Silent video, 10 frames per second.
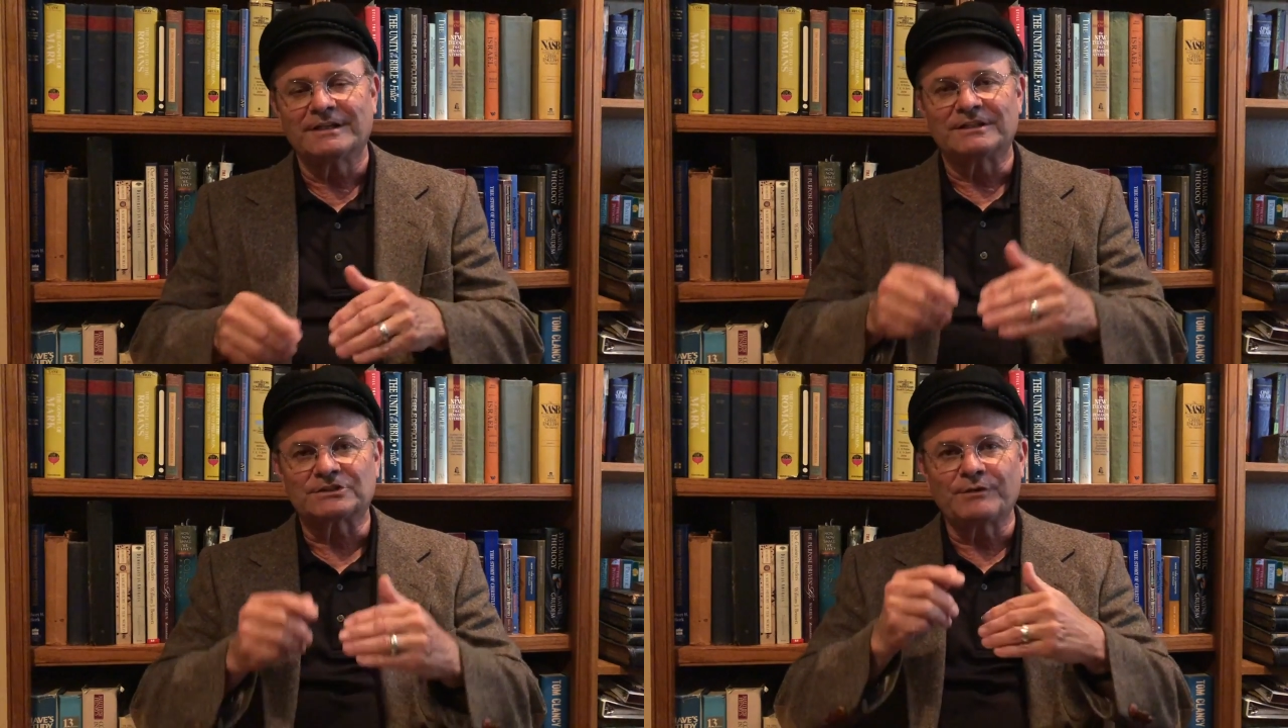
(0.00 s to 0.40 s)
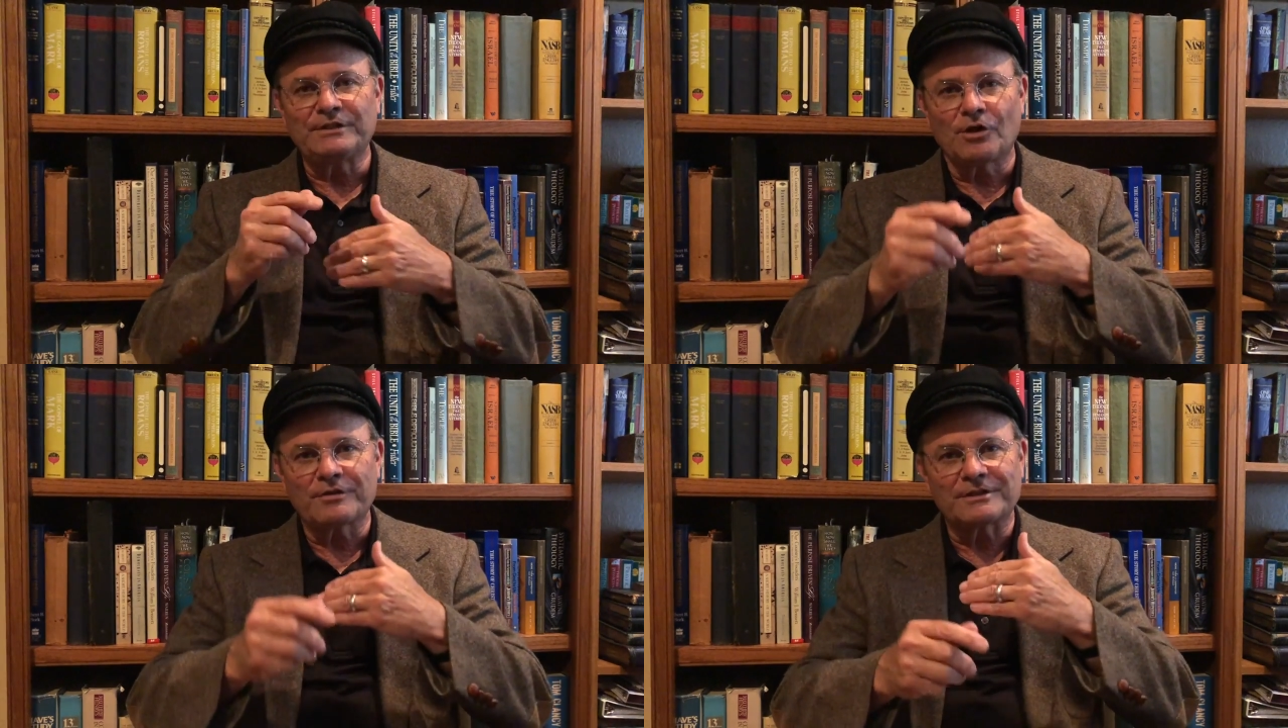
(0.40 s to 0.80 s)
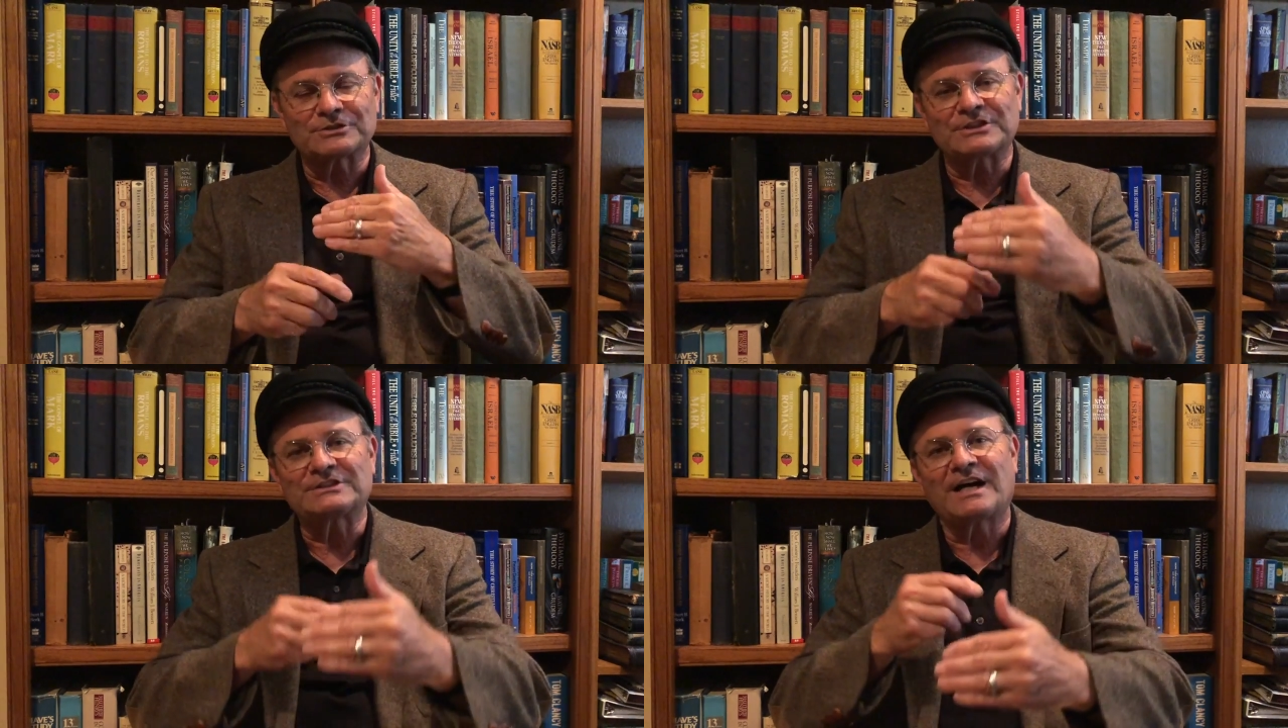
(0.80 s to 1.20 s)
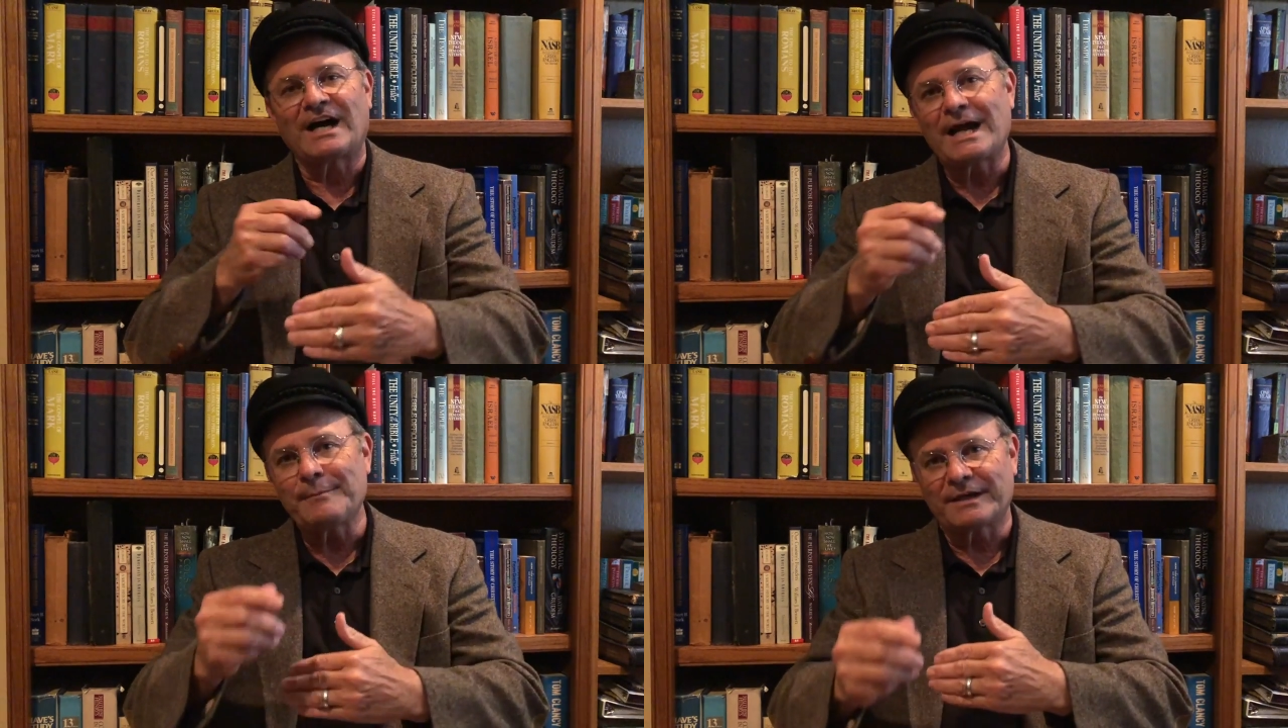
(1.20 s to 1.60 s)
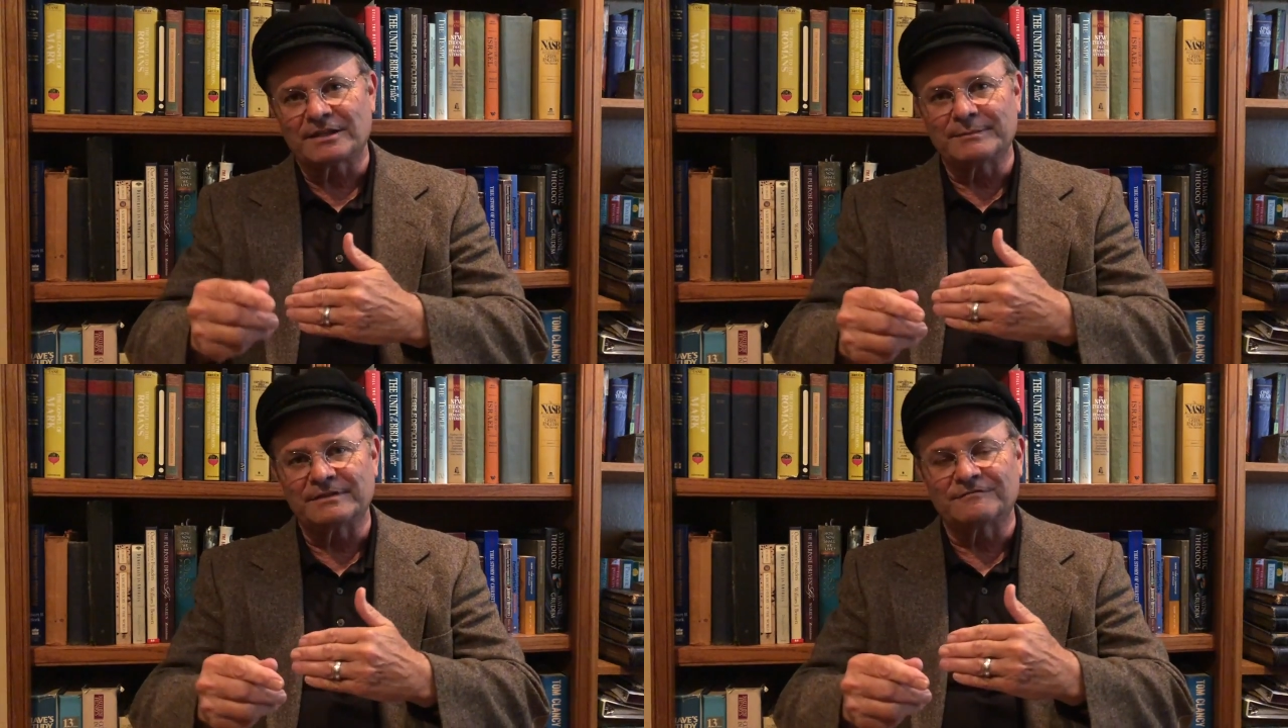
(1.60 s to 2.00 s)
so we know that there's a time
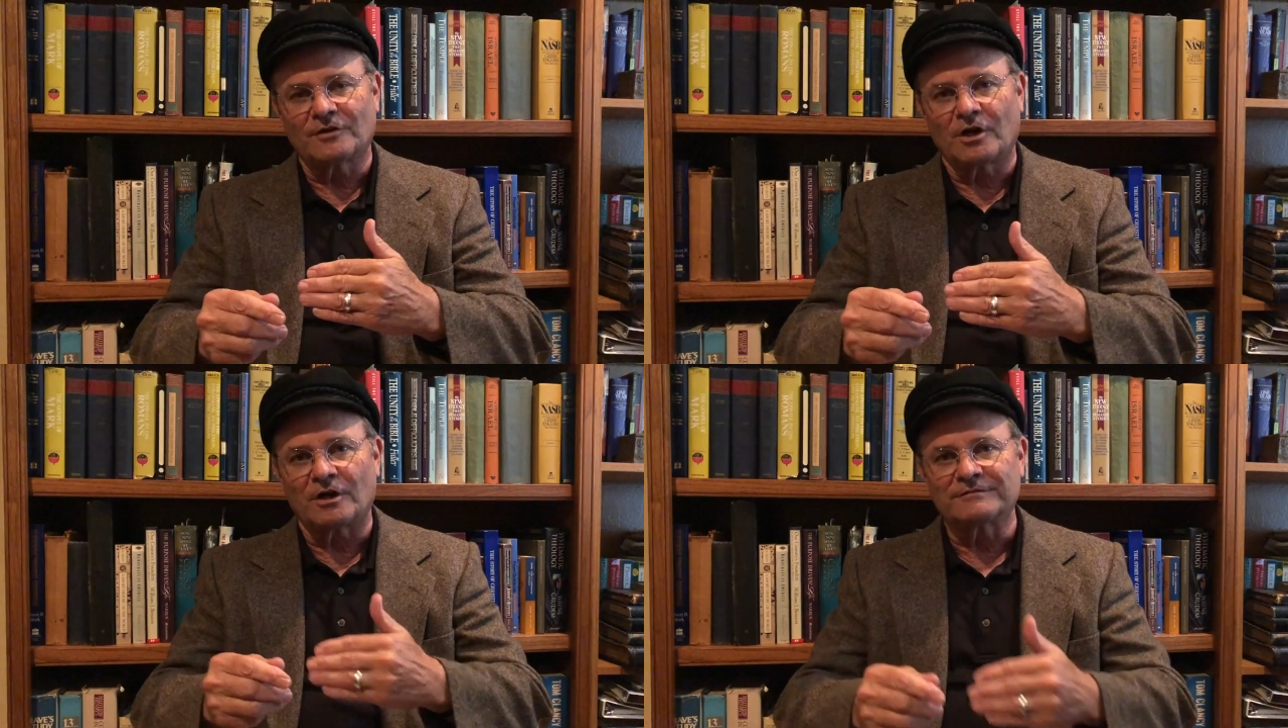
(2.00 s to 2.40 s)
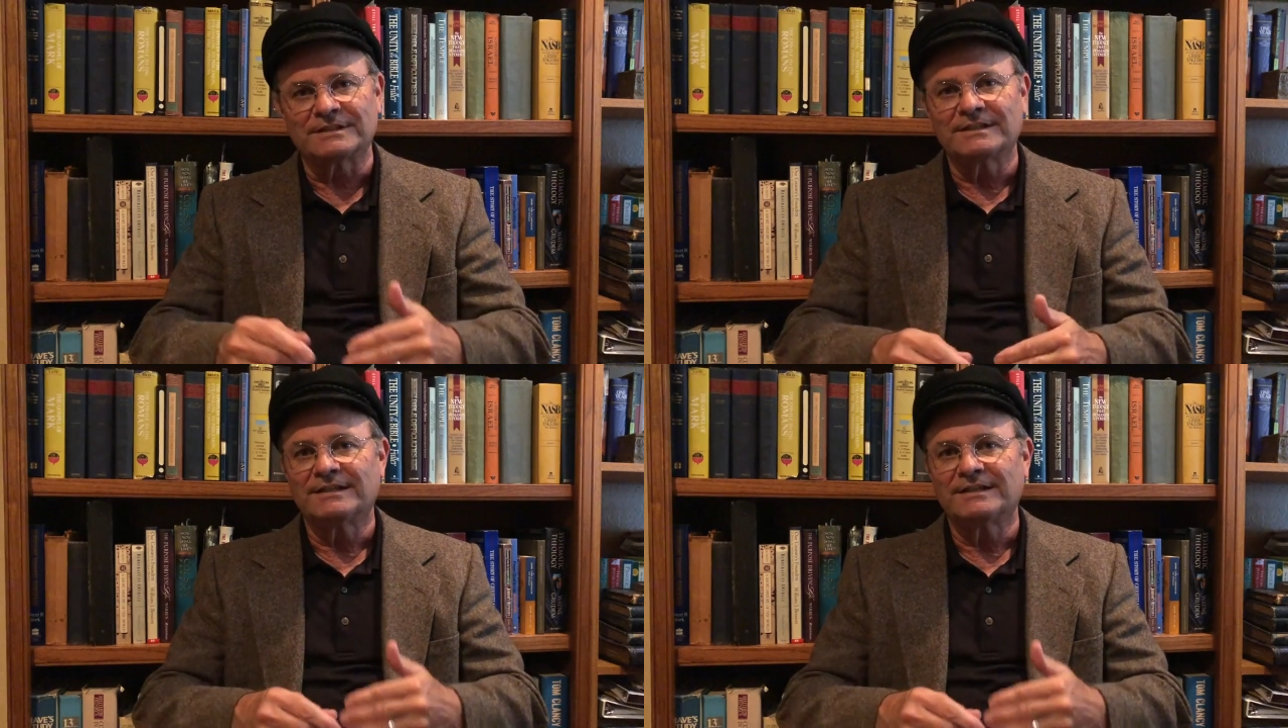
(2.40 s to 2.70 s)
element involved.